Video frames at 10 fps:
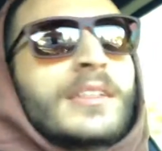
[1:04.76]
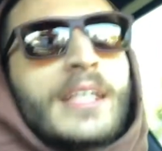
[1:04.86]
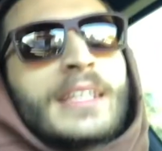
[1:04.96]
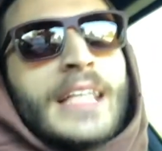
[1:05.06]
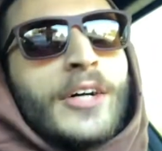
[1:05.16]

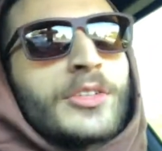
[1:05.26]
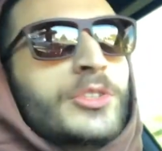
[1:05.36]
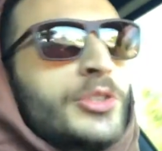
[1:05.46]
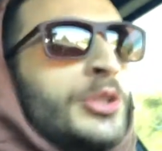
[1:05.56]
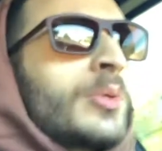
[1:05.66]
Now this
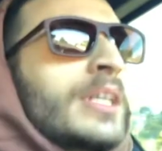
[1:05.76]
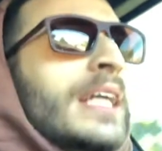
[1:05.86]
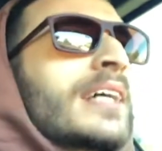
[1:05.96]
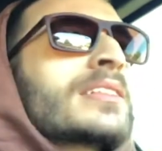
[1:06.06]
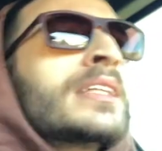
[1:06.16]
new one
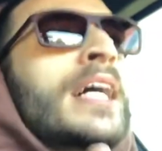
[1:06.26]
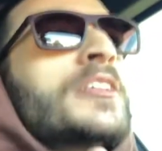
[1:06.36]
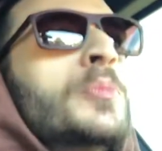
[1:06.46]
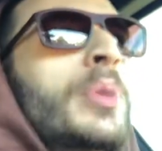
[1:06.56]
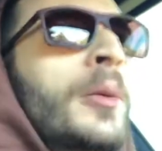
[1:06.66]
has a nice
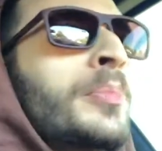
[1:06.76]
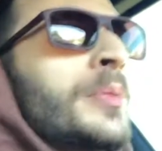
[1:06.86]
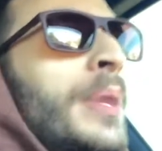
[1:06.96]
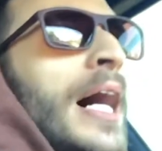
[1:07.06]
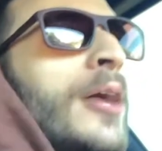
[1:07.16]
bump in
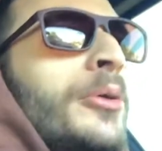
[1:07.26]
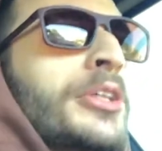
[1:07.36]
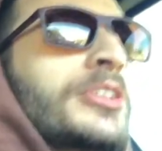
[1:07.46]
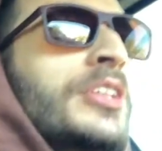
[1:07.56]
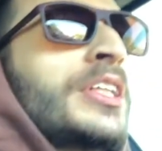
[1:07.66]
power.
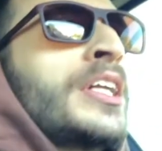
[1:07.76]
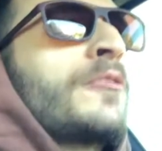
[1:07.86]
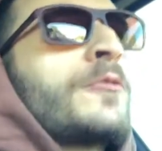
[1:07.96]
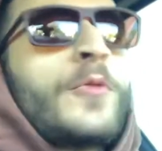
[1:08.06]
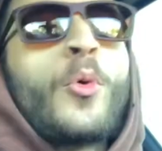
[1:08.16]
You're looking at
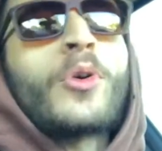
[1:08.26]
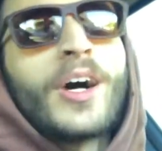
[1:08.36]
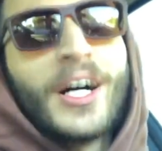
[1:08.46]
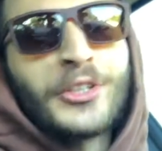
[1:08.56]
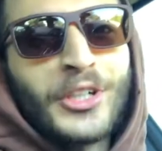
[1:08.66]

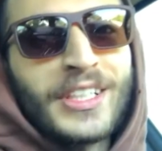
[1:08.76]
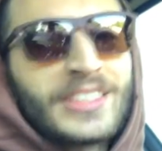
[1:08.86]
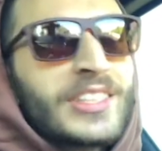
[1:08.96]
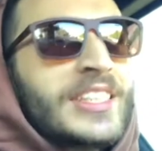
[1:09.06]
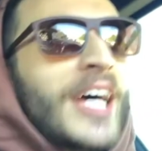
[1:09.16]

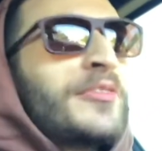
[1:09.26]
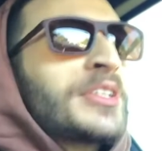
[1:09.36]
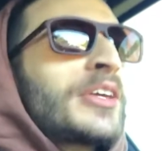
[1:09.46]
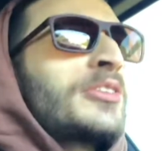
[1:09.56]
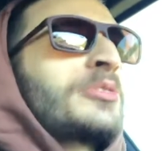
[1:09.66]

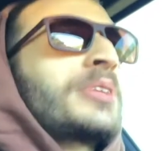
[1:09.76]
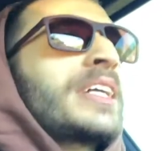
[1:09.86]
473